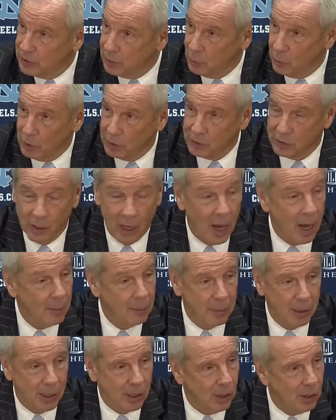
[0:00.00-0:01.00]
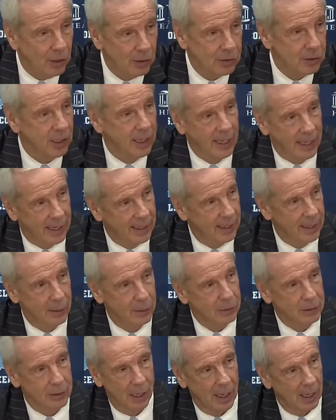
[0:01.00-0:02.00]
It was not because Kennedy
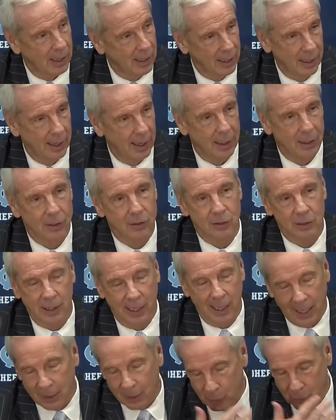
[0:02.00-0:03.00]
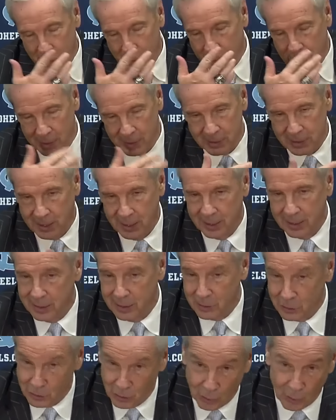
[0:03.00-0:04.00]
was not in there, because the guy who replaced Kennedy
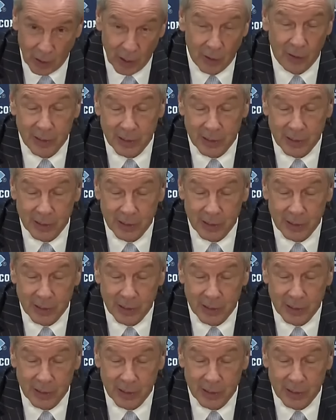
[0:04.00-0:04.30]
is Joel.